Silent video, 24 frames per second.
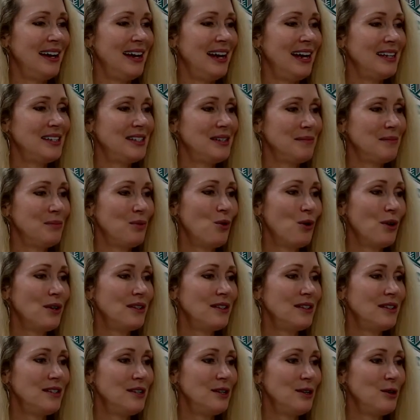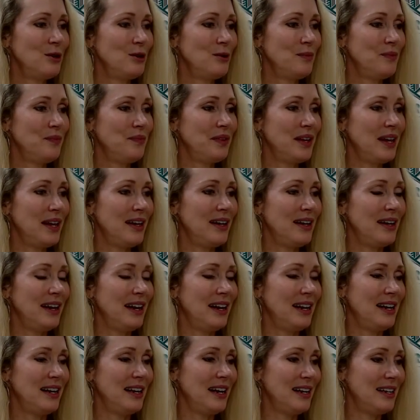it's important to,
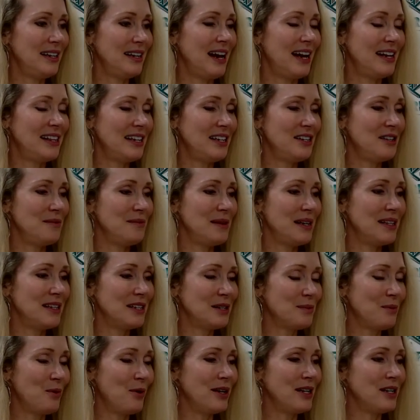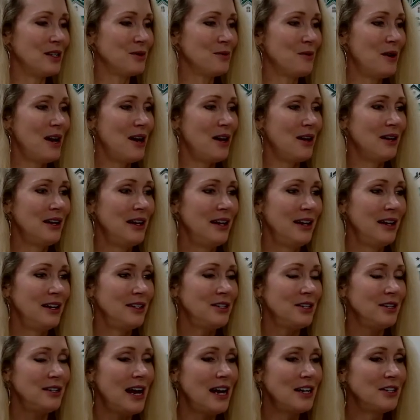and I think you made this point as well,
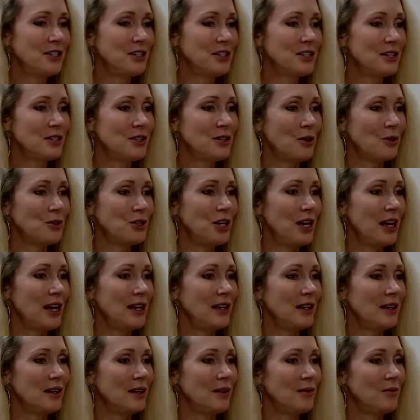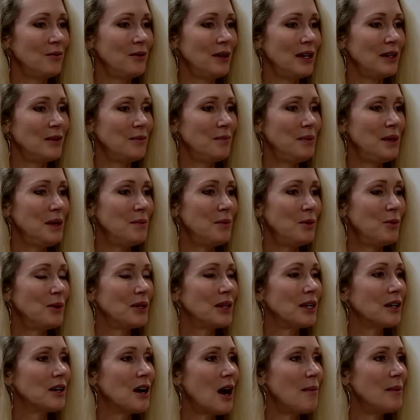to not just associate with people
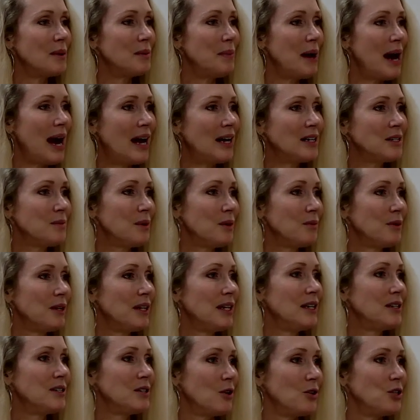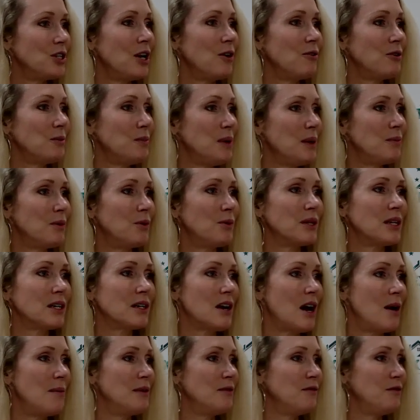with a common past, but really associate with people with a
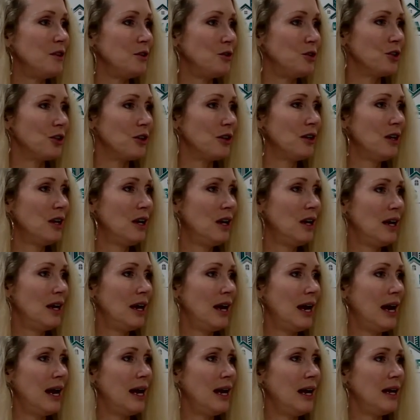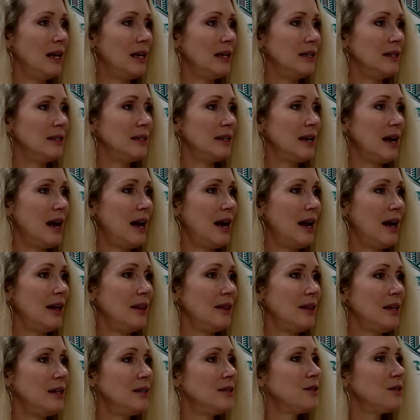common future. And
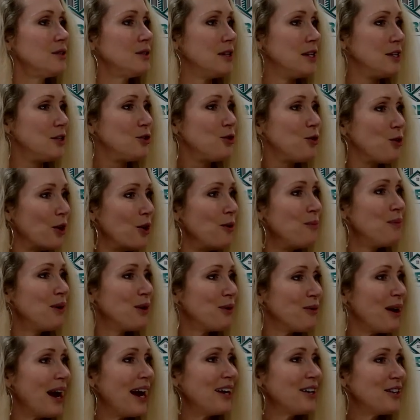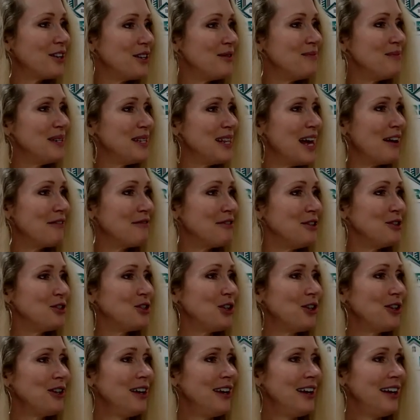this group, right, could be that
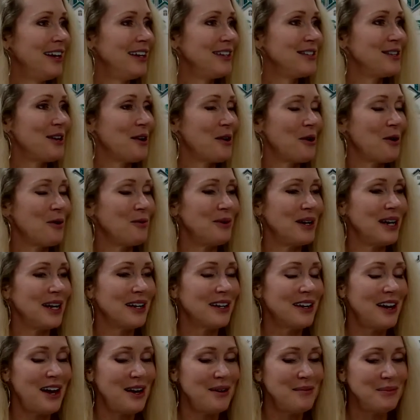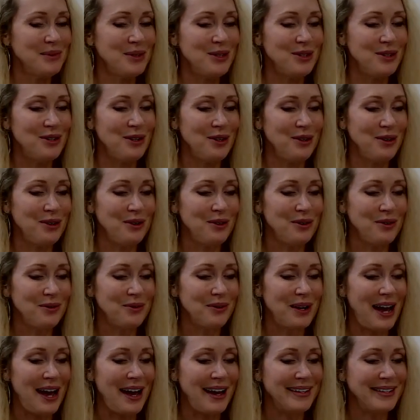future. So when it comes to
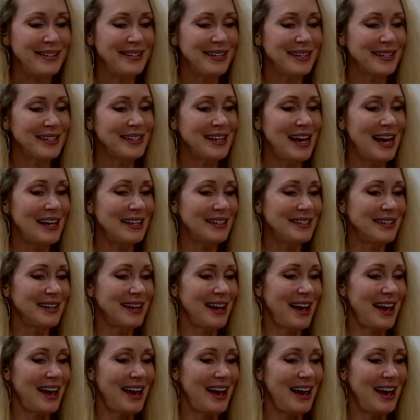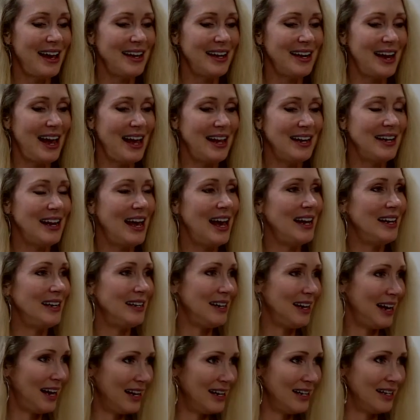success and
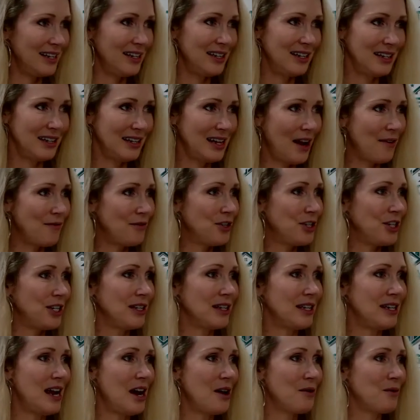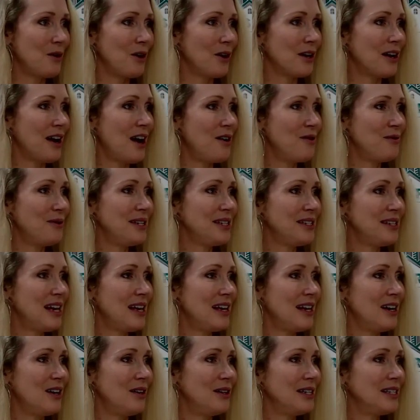leveraging the network, I always say
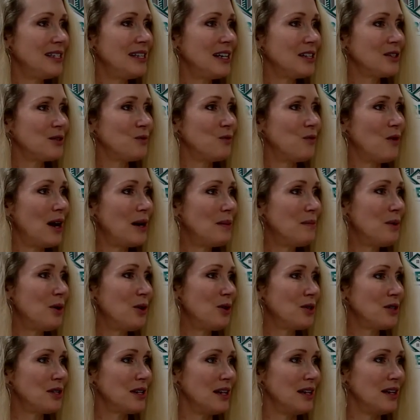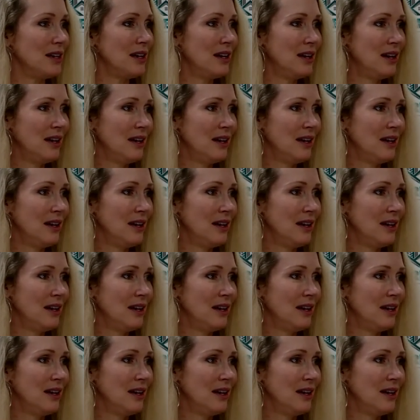it only takes one person,